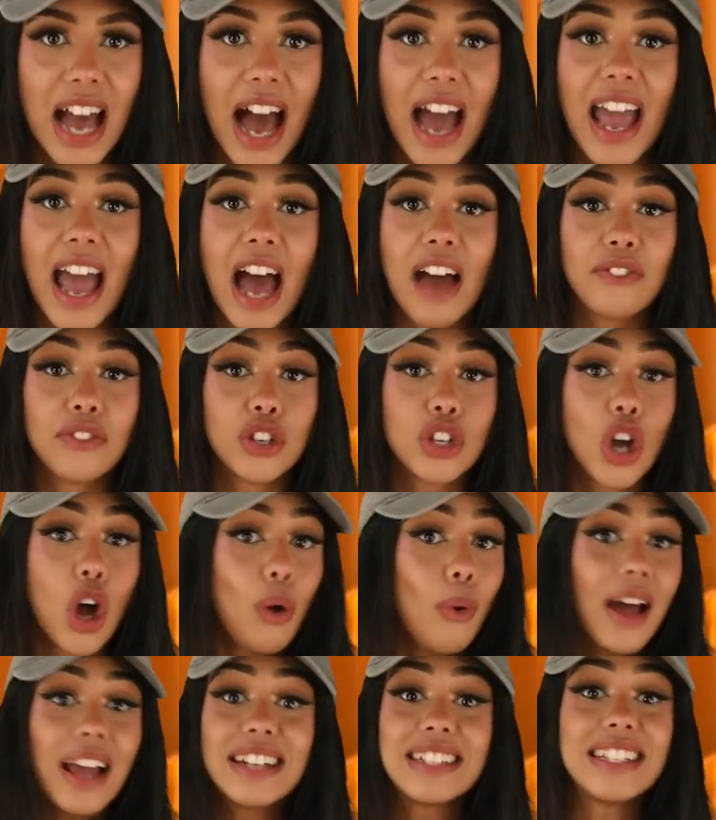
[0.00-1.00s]
I have
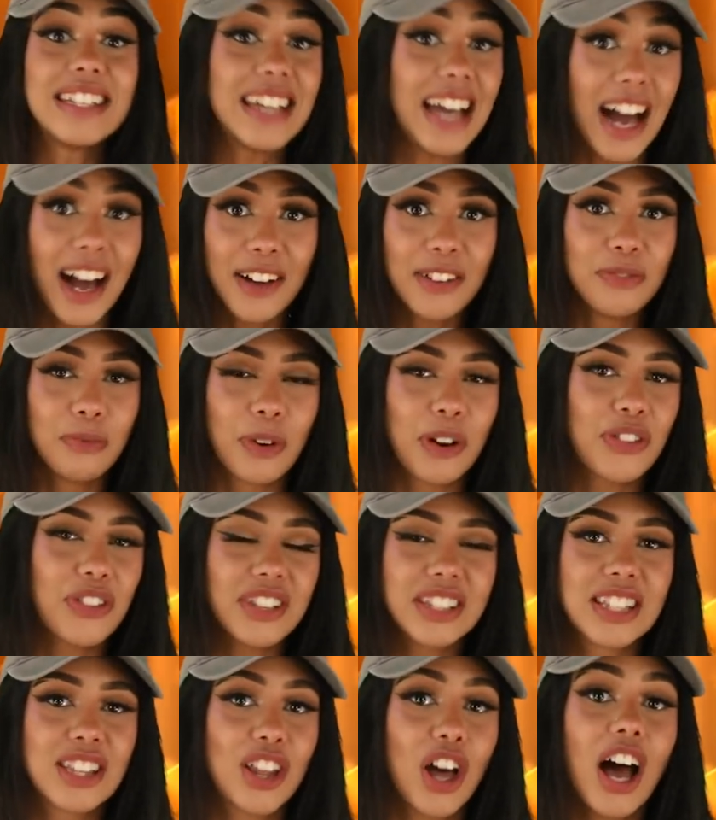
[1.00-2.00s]
no idea where
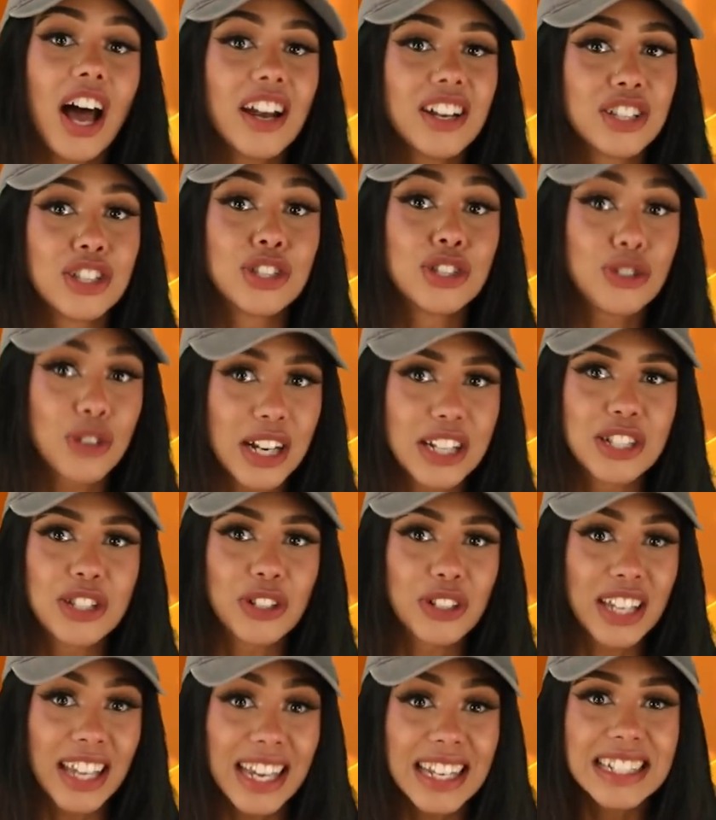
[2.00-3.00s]
this thought to stretch
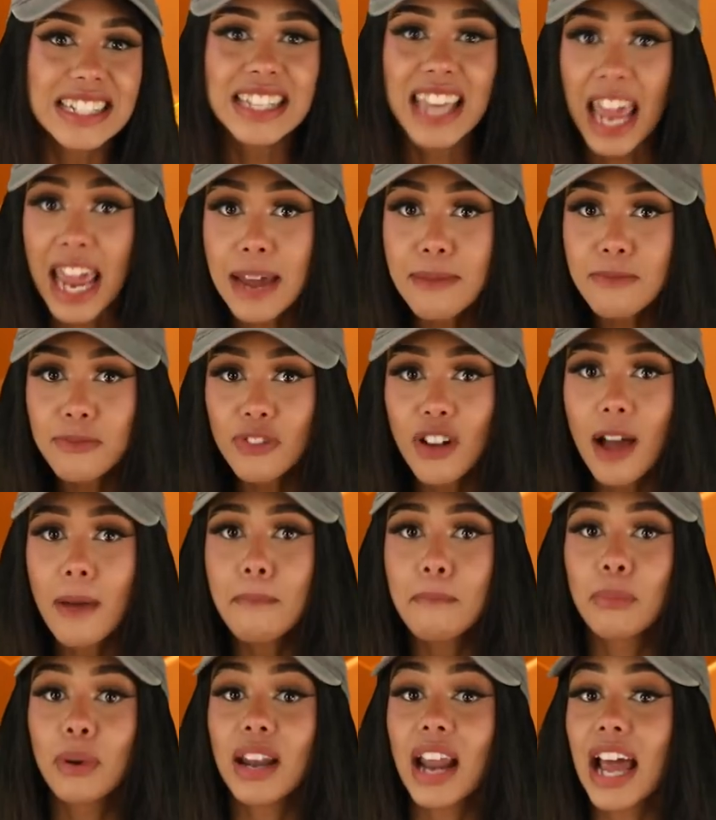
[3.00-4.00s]
their kids came
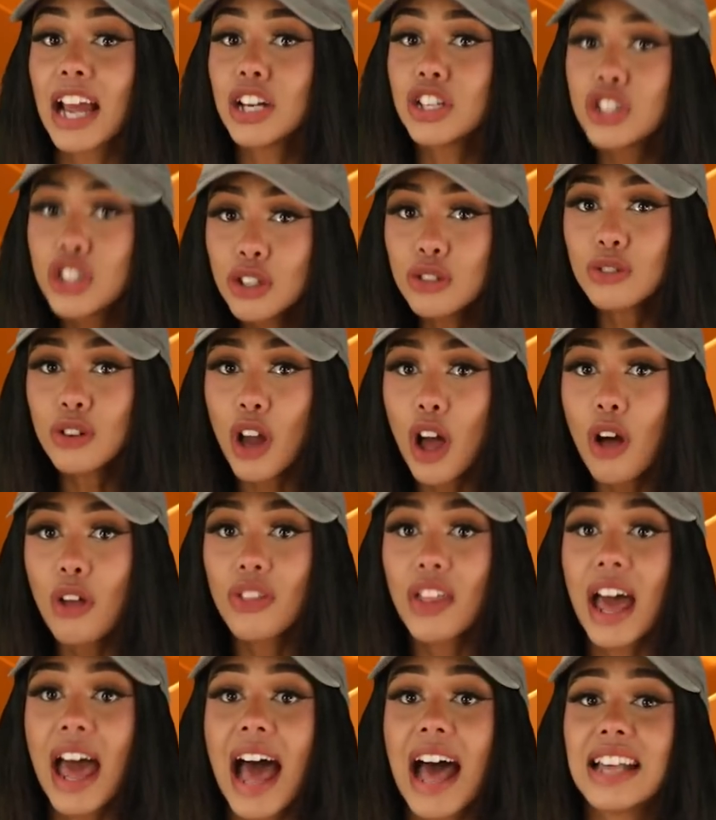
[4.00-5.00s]
from, but I do
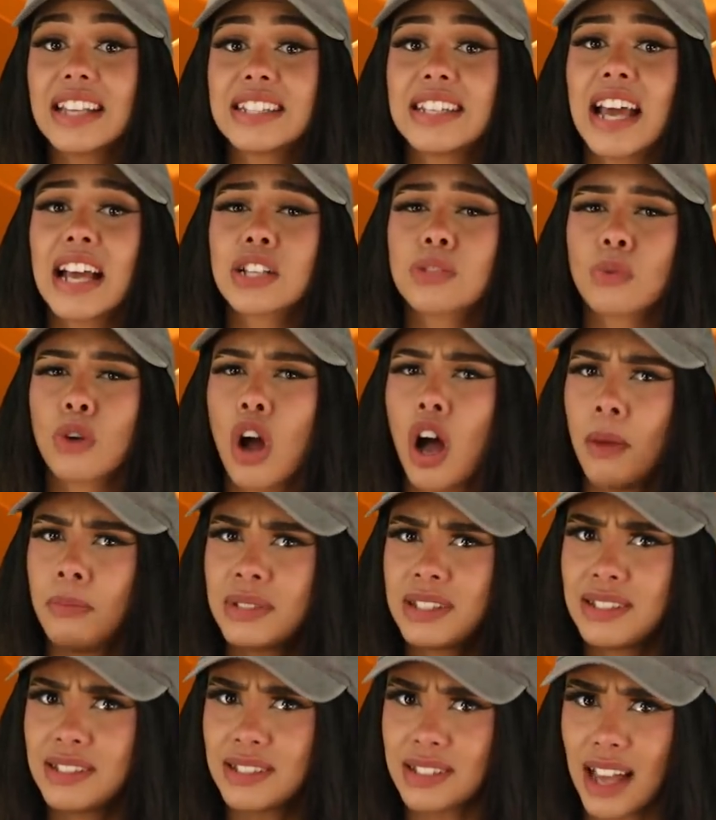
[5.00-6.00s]
know that Aztecs were
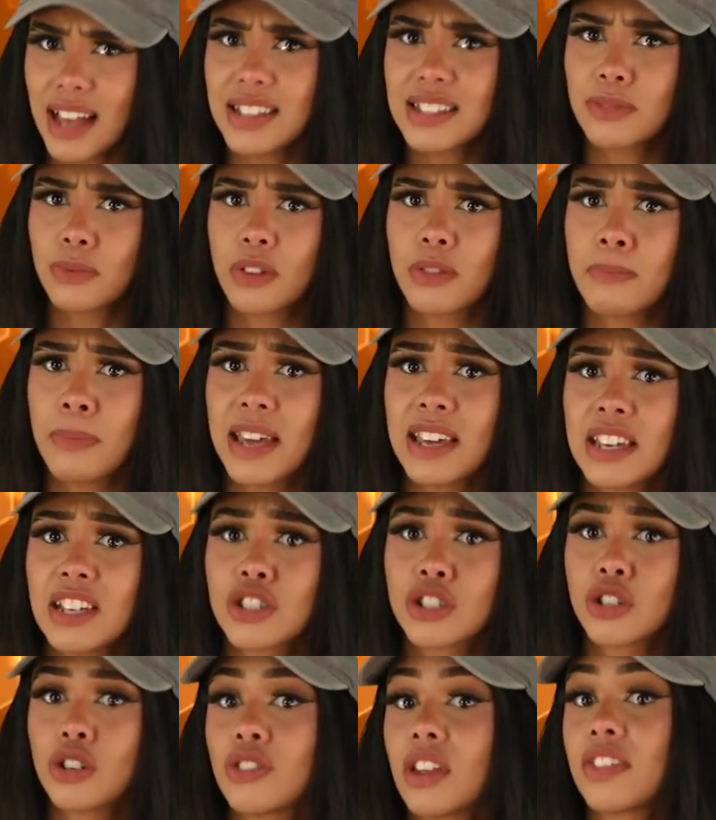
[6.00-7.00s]
obsessed with
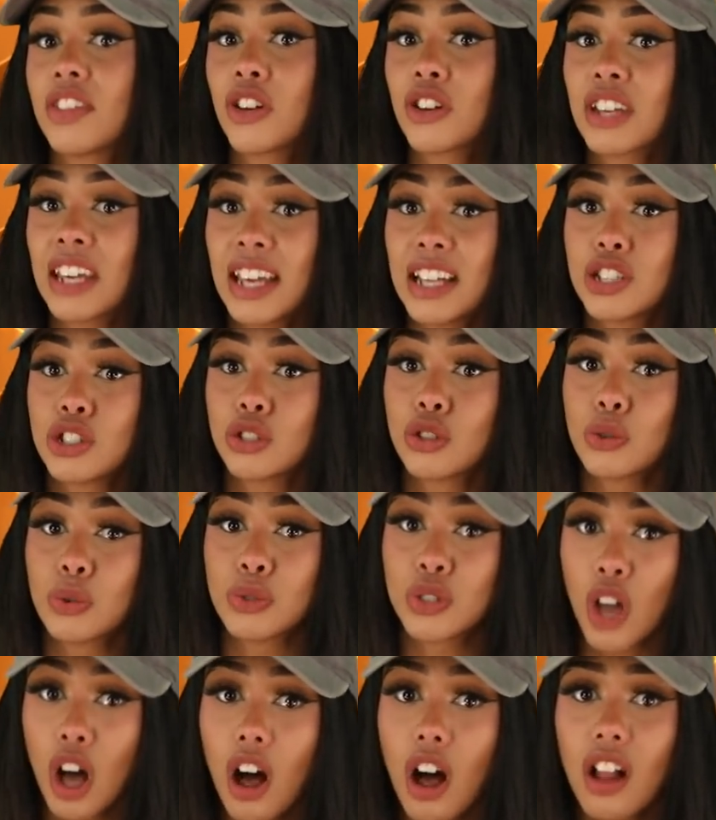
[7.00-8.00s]
making sure that their kids
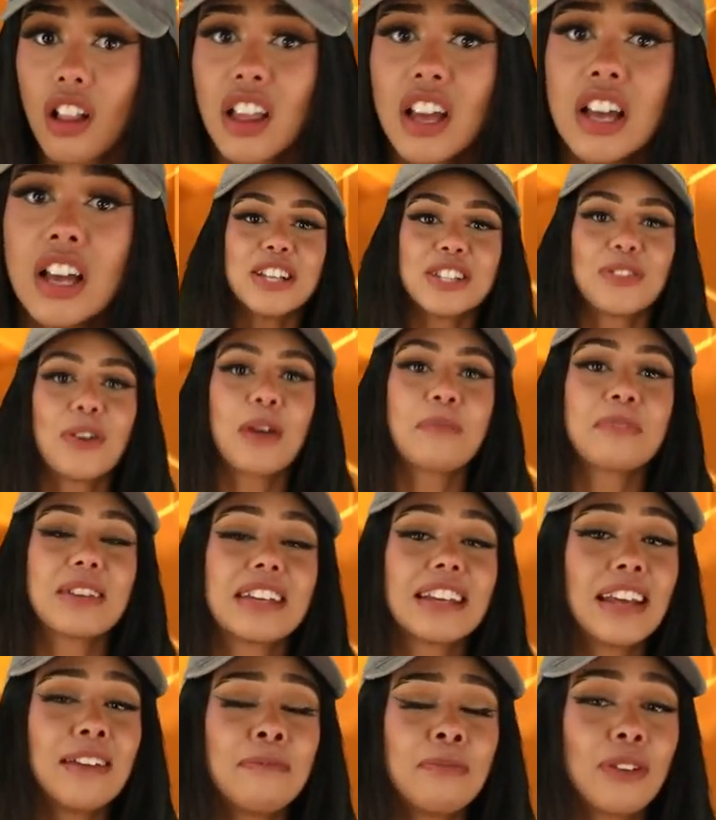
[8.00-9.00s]
grew tall. So I
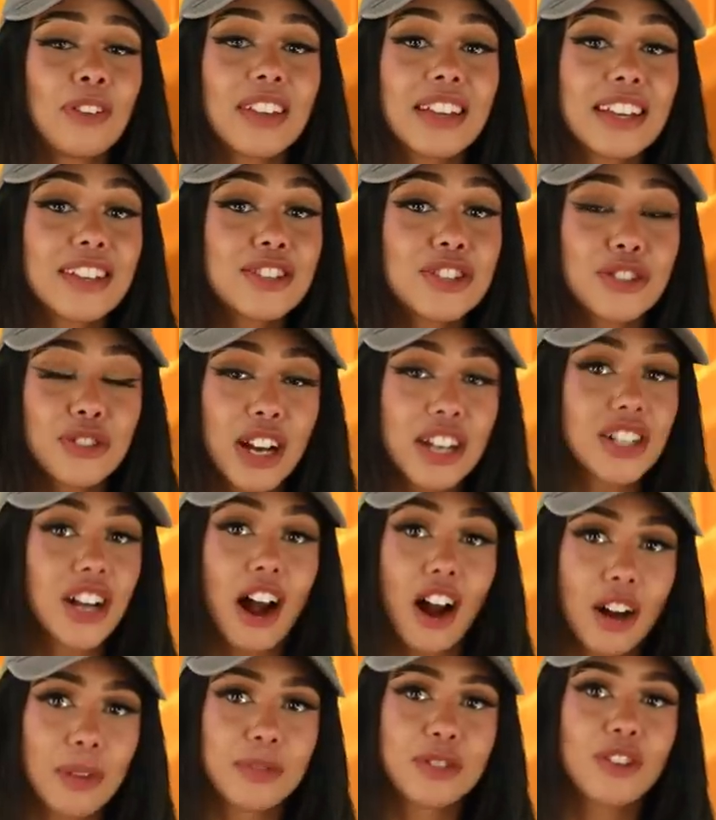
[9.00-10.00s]
mean, if pulling a Stretch
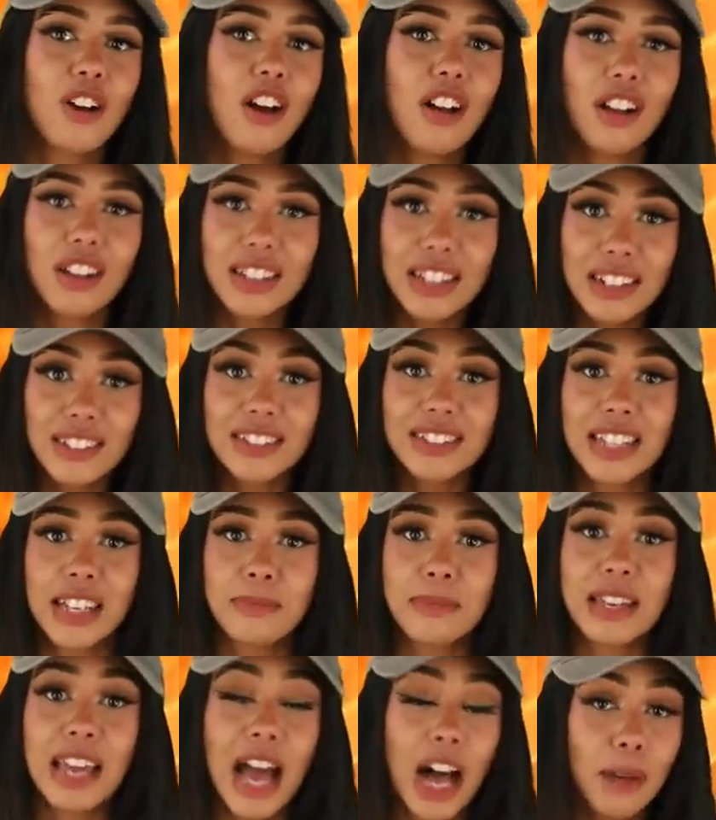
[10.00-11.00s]
Armstrong on little
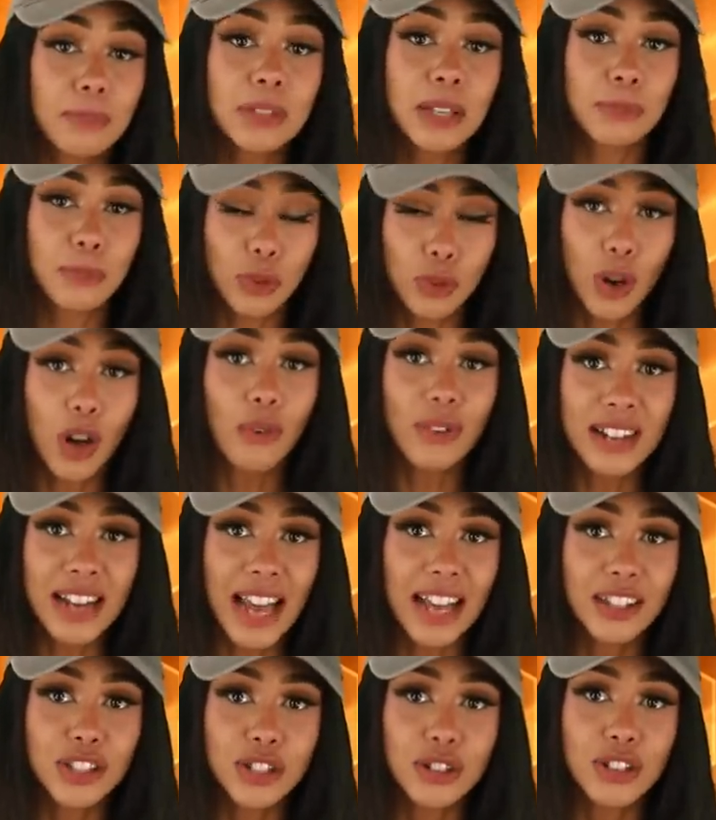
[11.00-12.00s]
Timmy helped him grow an
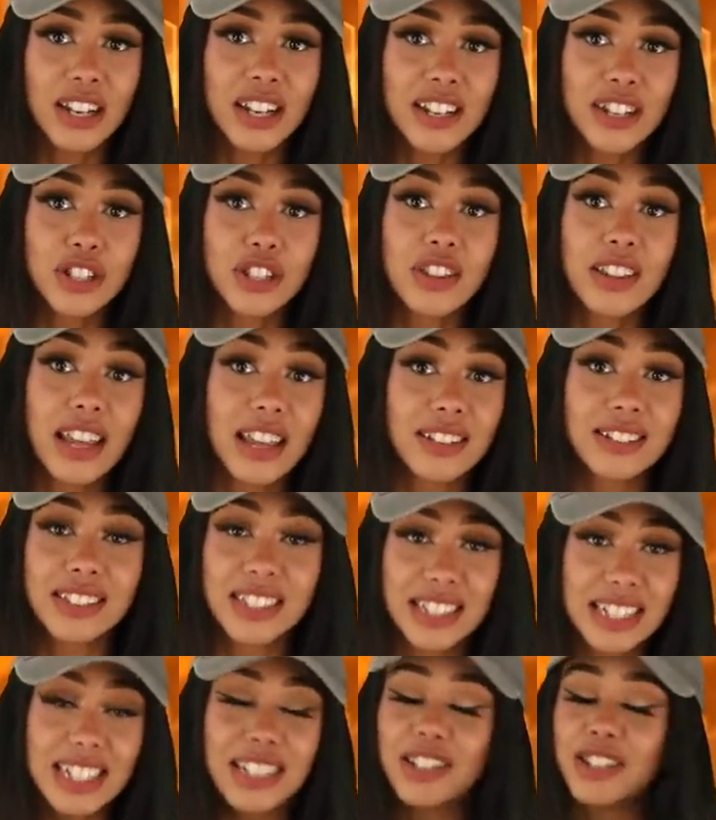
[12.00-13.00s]
extra inch, then
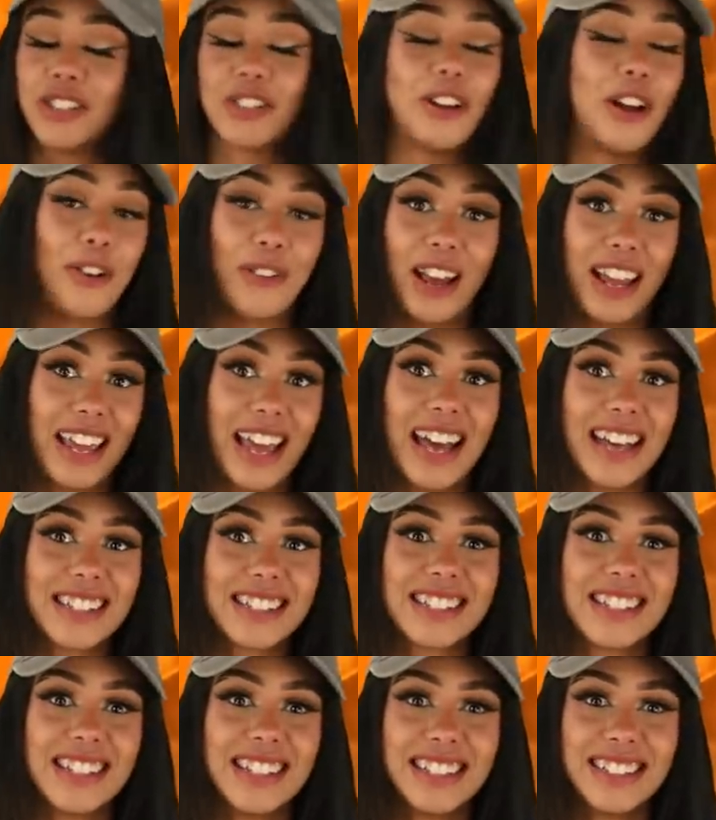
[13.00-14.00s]
to each their own, I
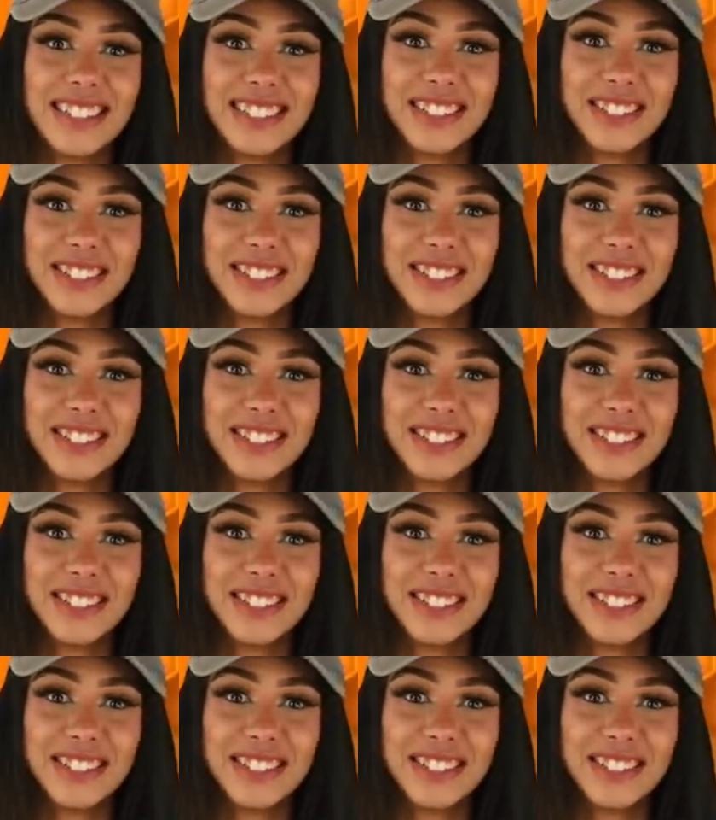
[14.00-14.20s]
guess.